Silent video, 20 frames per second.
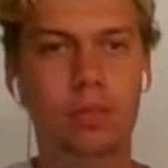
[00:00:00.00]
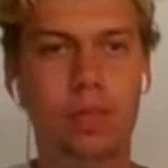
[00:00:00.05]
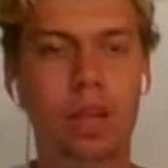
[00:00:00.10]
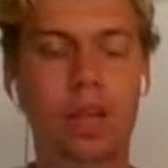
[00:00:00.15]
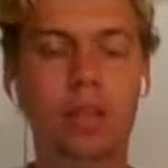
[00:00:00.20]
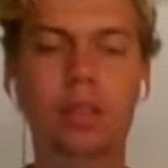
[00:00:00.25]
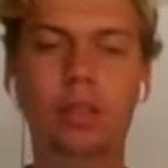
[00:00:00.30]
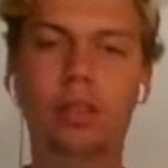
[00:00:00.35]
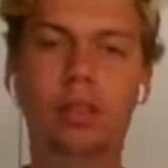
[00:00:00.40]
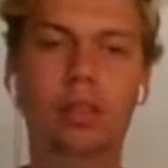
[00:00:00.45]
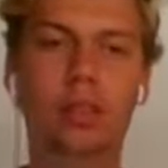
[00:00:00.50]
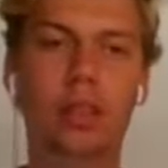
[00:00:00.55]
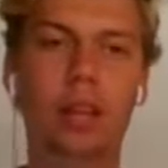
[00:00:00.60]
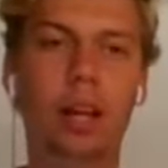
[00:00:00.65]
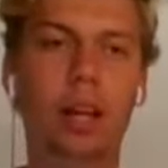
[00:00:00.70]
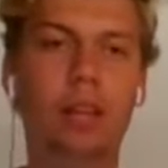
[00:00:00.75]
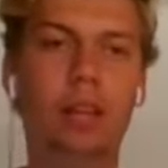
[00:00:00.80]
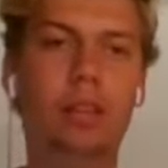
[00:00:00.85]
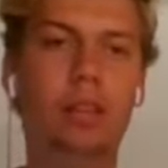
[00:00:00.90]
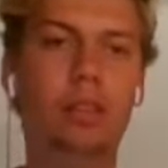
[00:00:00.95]
don't know. Should
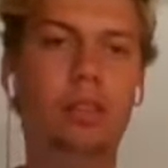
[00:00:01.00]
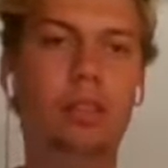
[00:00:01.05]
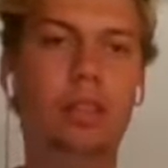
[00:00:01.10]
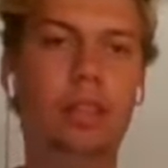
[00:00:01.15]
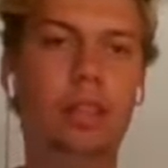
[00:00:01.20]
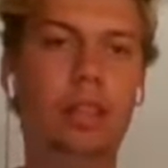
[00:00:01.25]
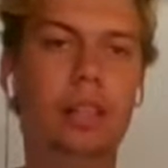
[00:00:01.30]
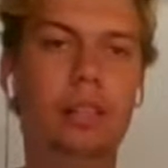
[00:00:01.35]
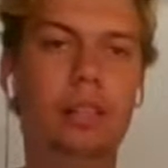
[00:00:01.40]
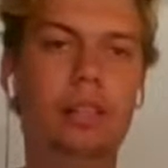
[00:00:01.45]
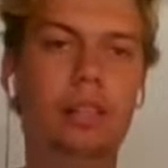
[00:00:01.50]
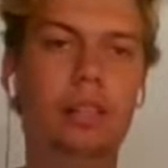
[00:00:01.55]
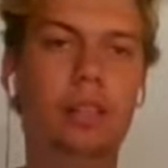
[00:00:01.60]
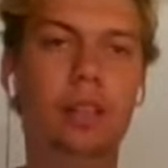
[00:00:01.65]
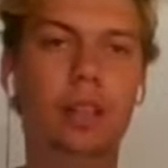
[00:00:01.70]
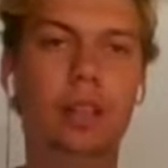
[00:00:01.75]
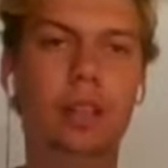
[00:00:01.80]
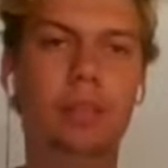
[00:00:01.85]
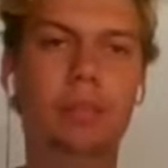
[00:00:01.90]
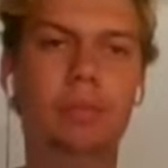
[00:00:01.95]
I go to
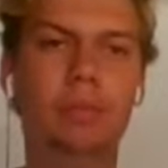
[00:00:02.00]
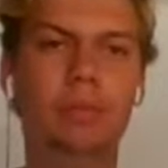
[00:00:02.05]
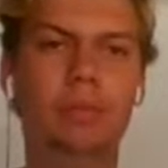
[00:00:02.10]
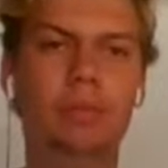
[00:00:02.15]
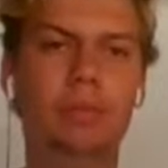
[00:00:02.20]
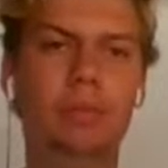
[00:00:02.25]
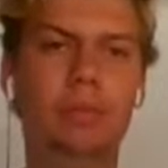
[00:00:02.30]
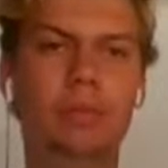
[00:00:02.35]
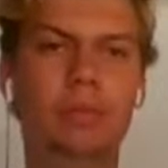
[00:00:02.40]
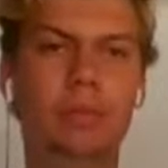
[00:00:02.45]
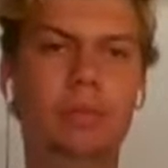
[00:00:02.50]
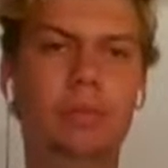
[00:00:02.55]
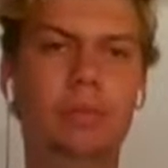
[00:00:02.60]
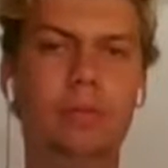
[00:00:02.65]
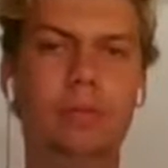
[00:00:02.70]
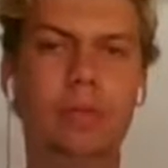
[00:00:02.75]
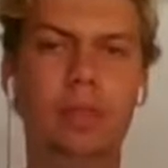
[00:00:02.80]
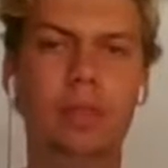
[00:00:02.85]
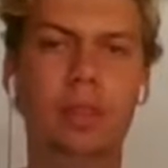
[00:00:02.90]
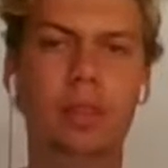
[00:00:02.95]
Instagram? Do
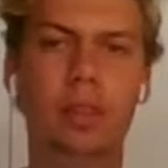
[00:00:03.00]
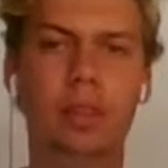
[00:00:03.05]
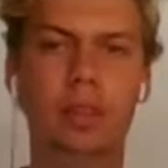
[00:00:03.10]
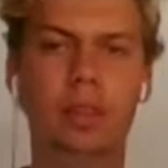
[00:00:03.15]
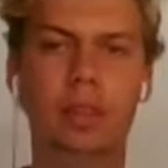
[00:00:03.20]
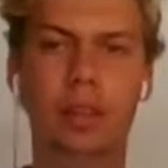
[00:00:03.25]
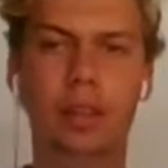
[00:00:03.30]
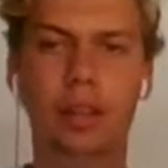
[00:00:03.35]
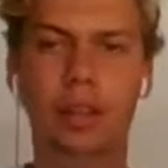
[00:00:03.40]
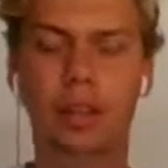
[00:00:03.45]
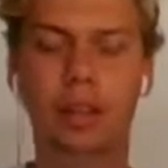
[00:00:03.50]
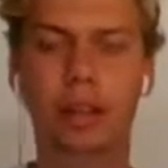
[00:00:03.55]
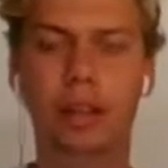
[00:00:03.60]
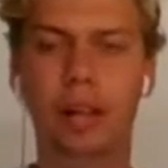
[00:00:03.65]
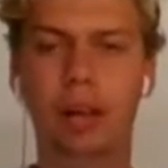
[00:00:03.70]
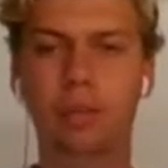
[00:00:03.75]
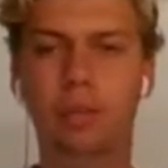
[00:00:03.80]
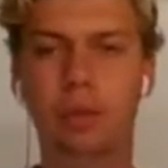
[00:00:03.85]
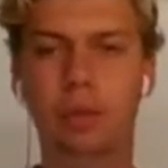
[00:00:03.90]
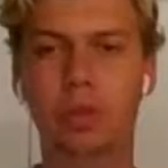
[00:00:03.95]
you think I'd
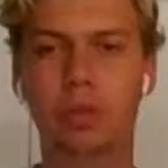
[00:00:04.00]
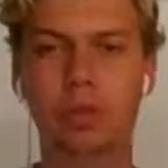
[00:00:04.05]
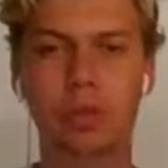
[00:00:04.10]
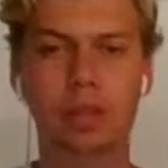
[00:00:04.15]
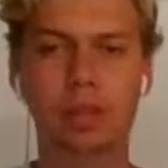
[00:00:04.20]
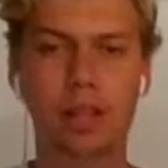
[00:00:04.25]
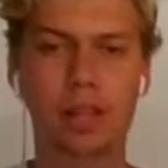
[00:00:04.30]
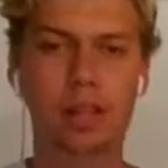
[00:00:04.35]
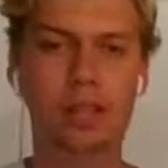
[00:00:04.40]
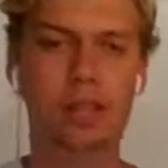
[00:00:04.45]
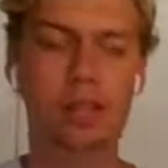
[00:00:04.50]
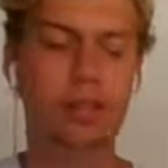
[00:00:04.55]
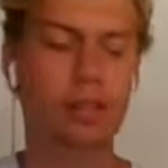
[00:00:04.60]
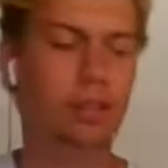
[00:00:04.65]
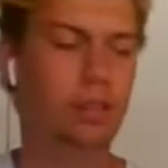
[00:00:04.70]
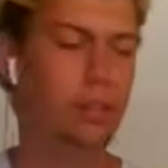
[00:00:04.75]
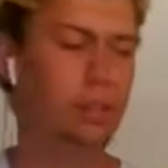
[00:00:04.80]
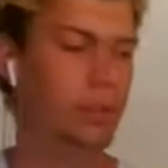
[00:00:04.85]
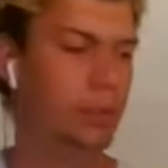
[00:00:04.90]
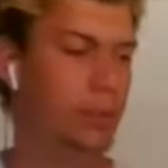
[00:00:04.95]
have more success on
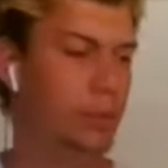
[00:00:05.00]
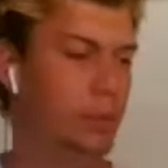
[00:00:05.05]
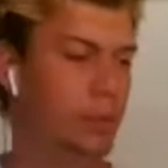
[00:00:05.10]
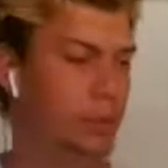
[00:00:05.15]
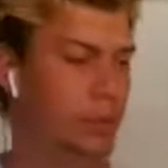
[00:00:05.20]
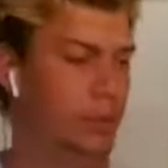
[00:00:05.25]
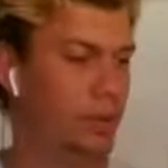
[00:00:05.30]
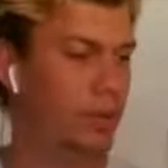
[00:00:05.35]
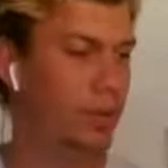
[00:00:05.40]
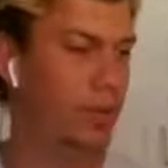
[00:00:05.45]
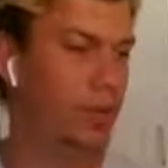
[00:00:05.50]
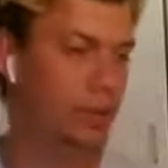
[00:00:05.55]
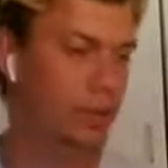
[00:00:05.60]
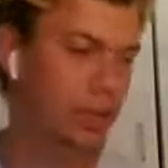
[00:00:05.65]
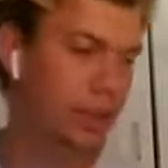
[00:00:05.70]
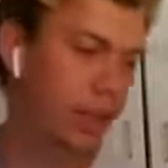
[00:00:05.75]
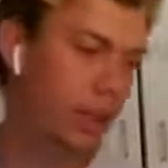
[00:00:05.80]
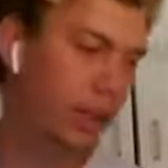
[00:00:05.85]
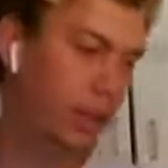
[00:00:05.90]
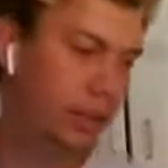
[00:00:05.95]
Instagram, or should I
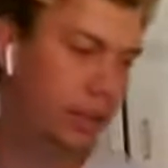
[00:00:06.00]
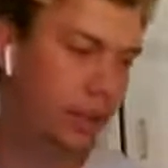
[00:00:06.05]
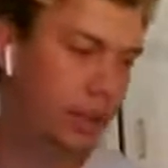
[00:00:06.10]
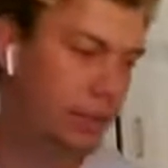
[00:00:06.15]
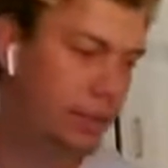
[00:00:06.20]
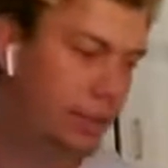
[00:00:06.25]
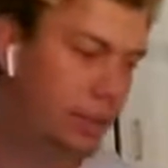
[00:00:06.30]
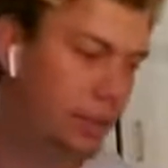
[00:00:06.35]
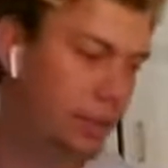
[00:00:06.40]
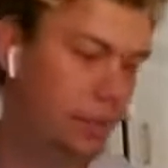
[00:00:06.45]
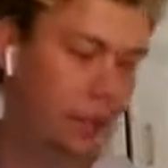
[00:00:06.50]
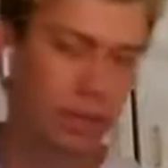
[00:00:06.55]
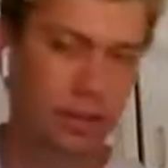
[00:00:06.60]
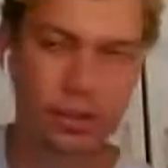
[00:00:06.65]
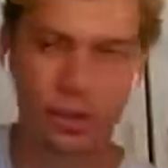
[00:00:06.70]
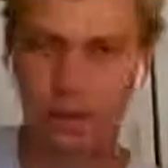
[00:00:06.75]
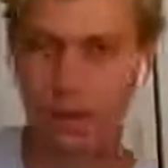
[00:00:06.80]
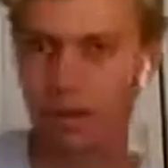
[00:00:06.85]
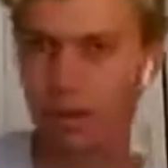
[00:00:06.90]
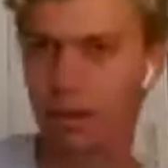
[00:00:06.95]
stay on YouTube and
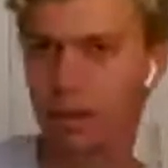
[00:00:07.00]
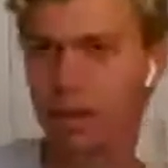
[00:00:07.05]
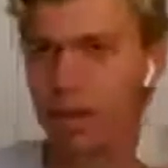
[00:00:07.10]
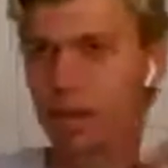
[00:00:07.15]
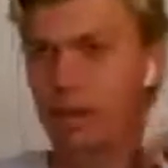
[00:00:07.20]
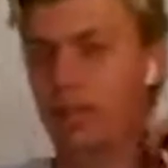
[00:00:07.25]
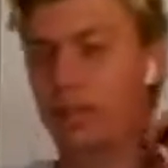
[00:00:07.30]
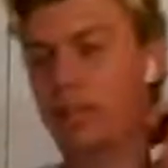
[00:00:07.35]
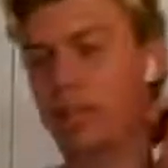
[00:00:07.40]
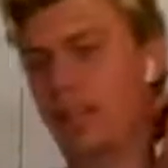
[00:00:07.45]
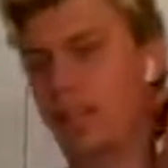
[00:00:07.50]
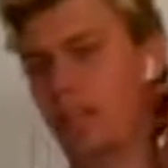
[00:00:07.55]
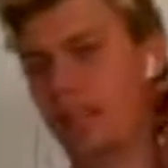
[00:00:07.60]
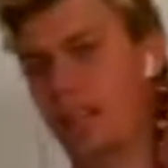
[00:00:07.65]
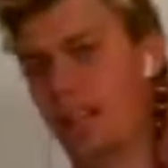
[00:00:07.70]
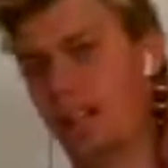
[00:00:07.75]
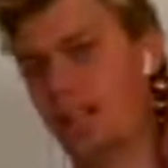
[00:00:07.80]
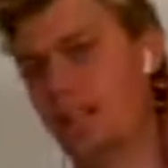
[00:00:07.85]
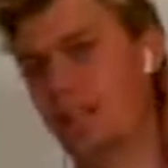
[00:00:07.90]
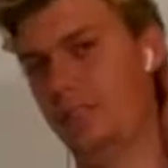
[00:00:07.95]
only do
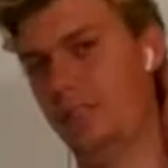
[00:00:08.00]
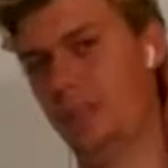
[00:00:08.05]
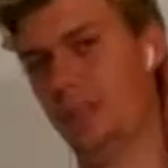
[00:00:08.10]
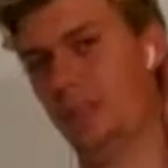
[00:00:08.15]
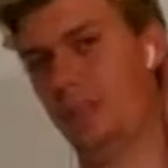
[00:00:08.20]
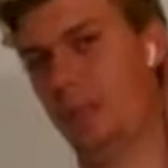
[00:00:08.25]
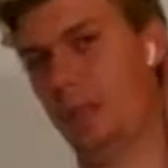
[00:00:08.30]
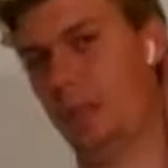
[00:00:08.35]
like YouTube